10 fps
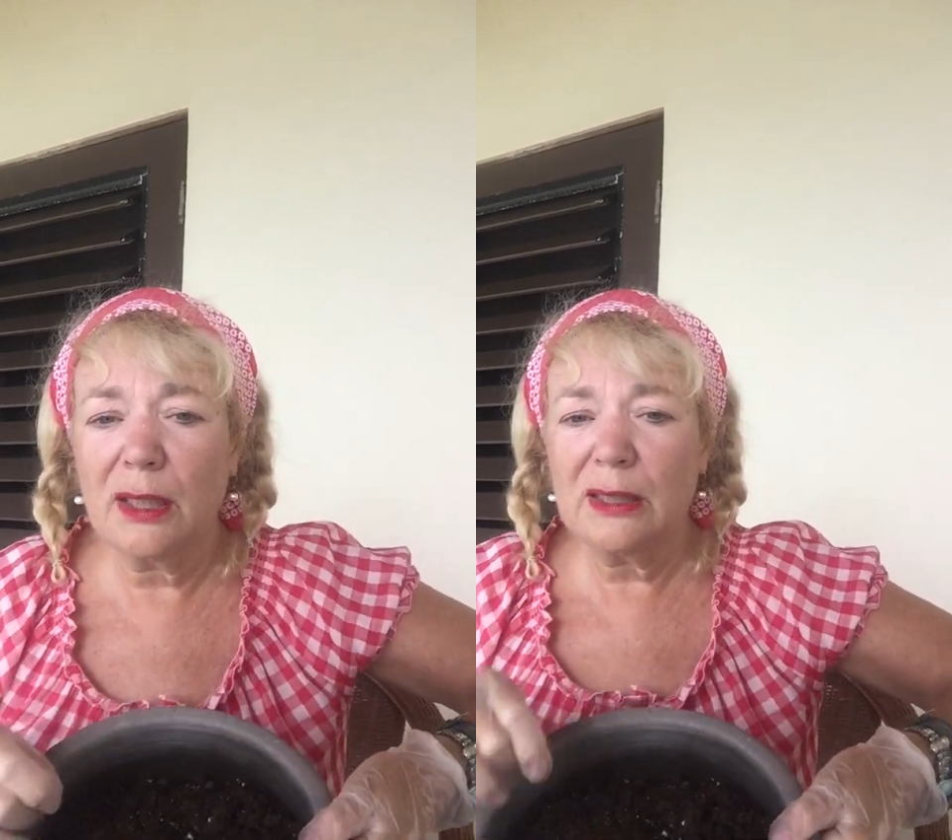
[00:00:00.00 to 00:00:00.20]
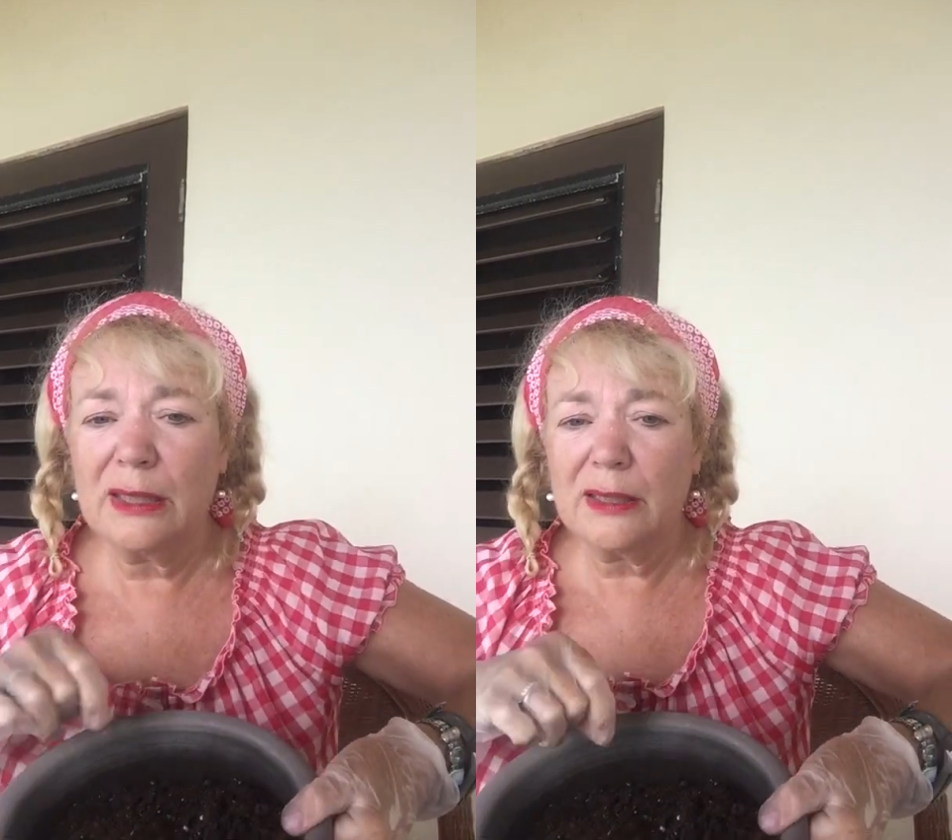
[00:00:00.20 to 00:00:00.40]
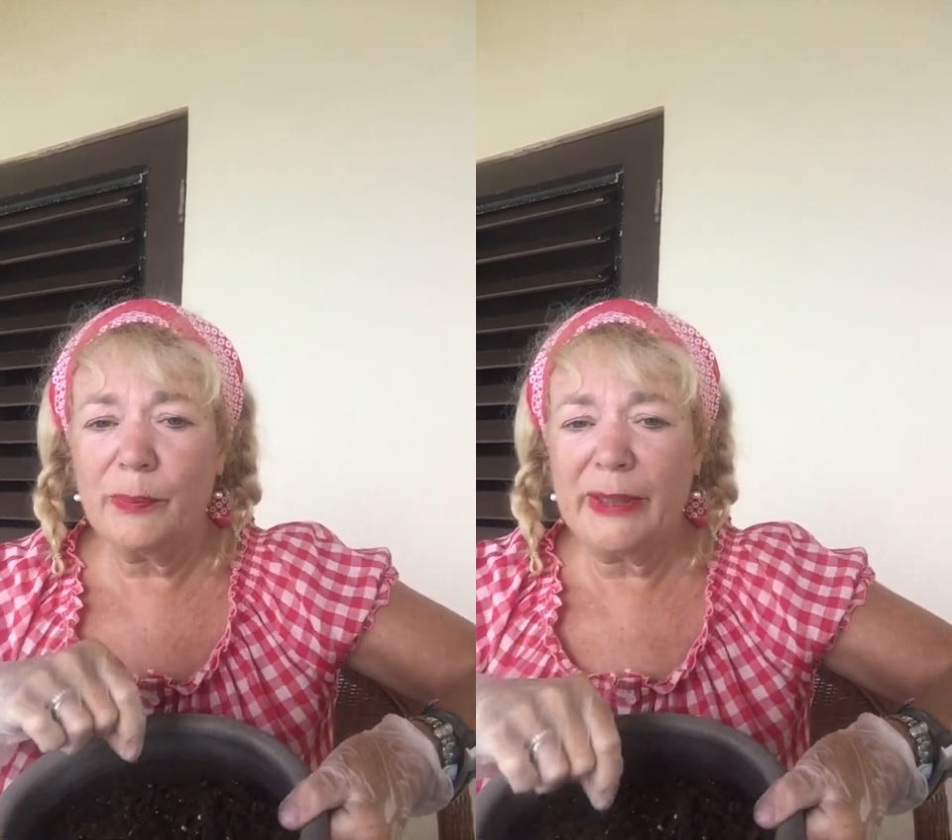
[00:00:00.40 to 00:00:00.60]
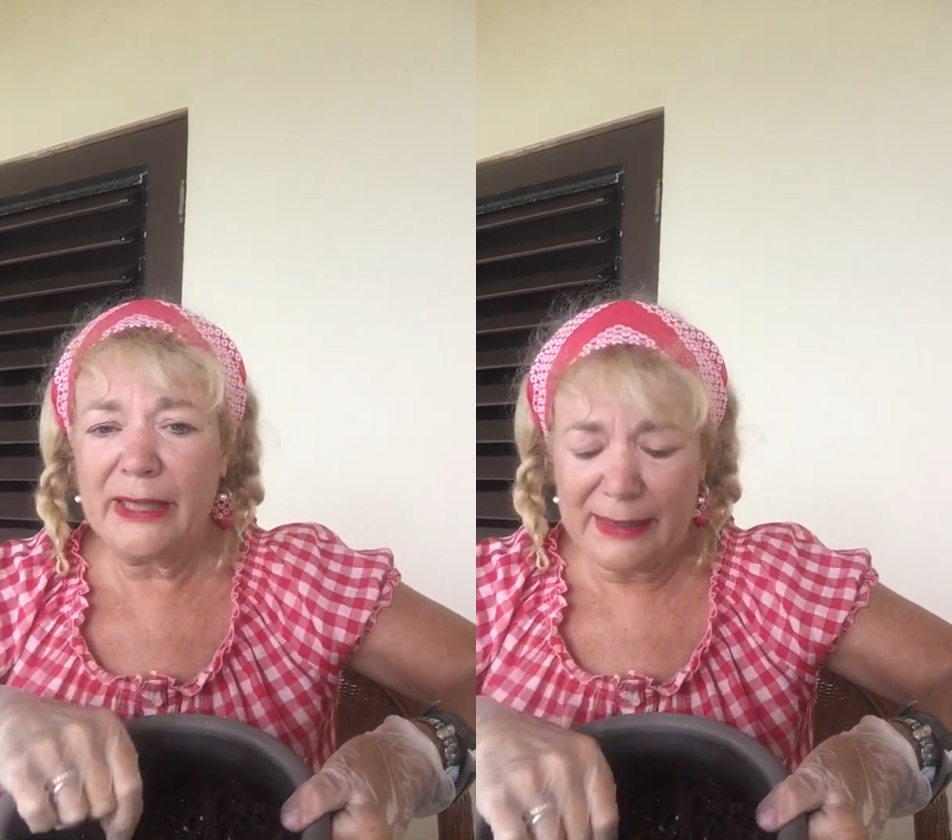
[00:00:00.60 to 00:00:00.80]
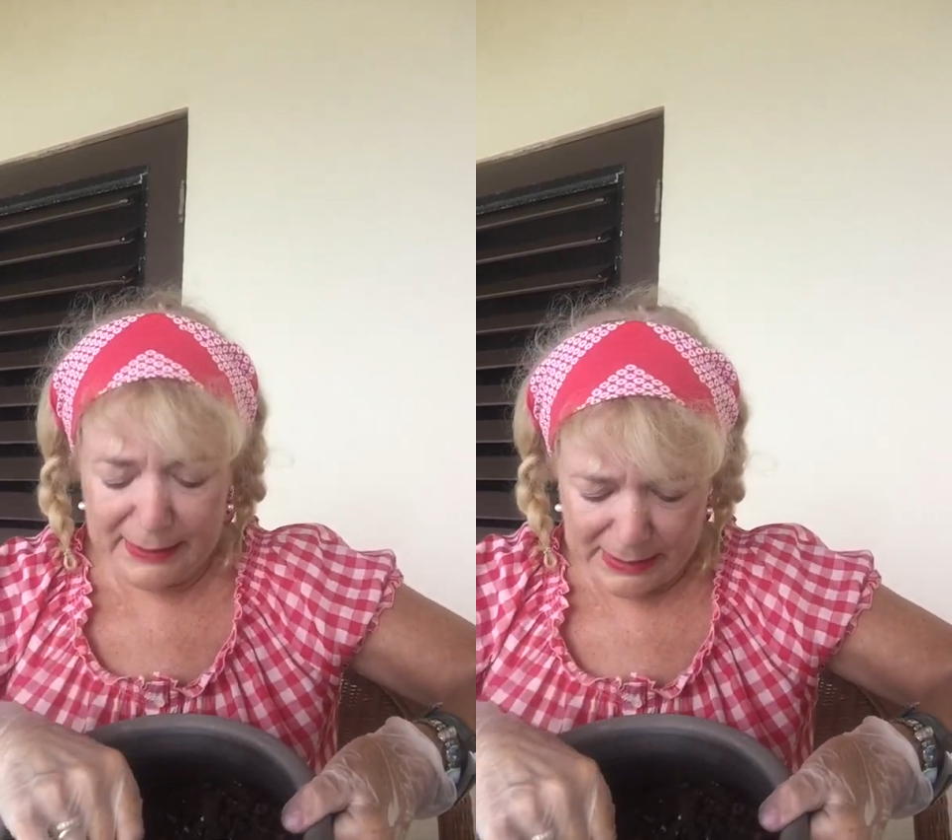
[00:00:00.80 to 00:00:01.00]
a little
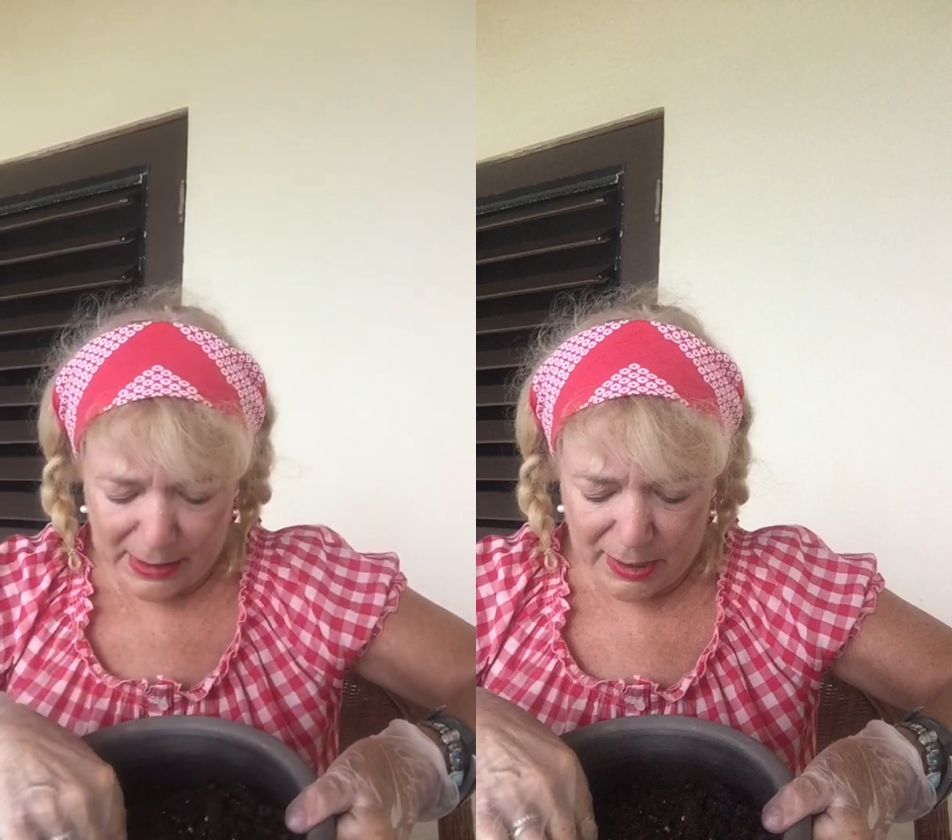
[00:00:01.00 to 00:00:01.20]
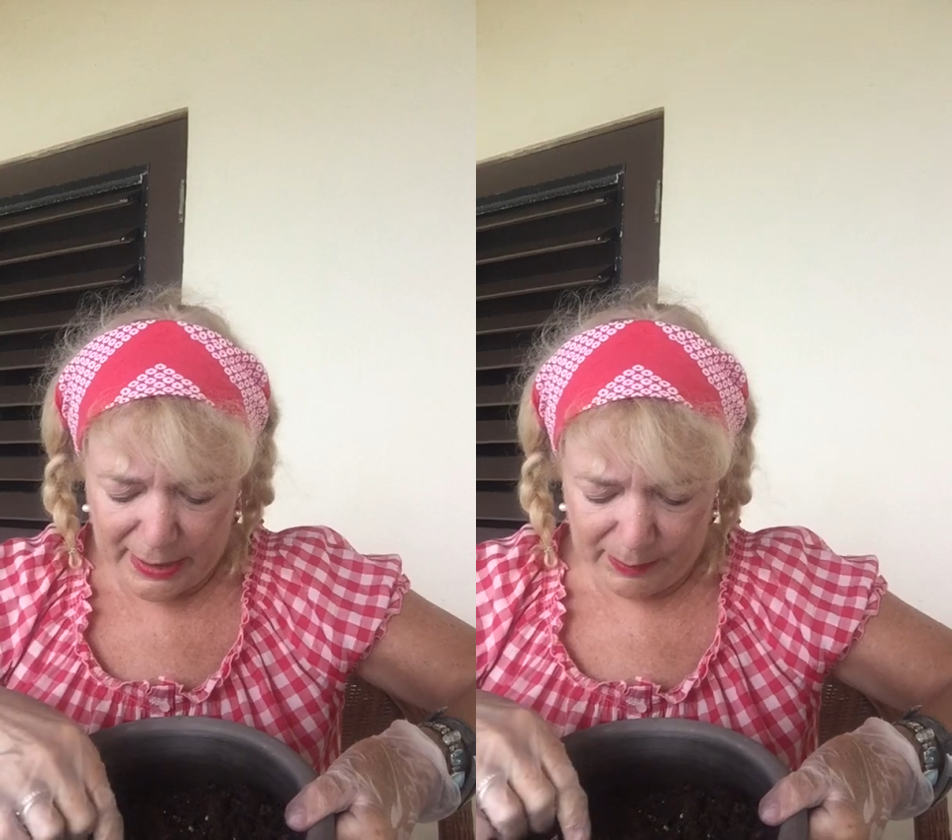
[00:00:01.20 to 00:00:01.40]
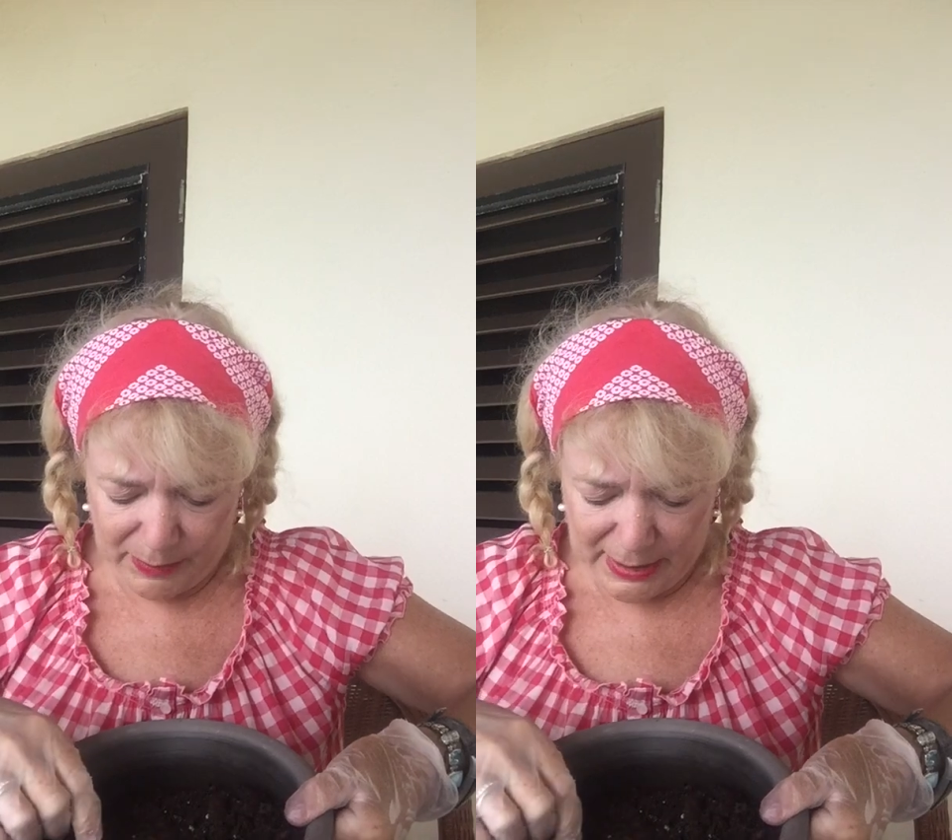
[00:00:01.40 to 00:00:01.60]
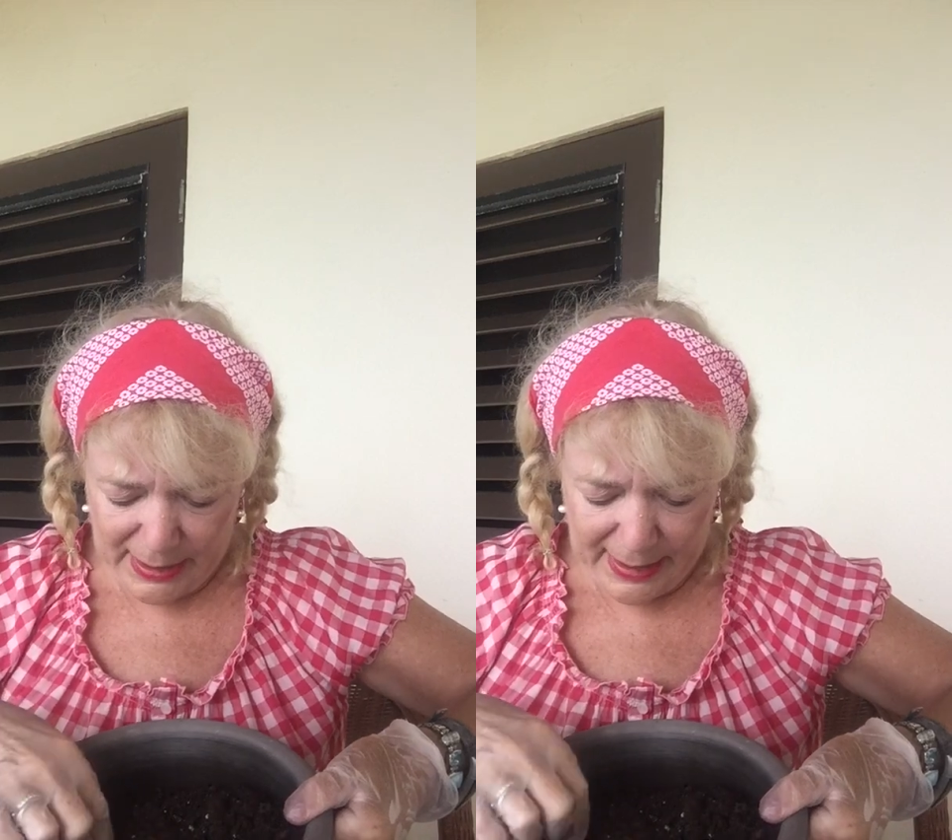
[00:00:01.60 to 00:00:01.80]
bit at a time,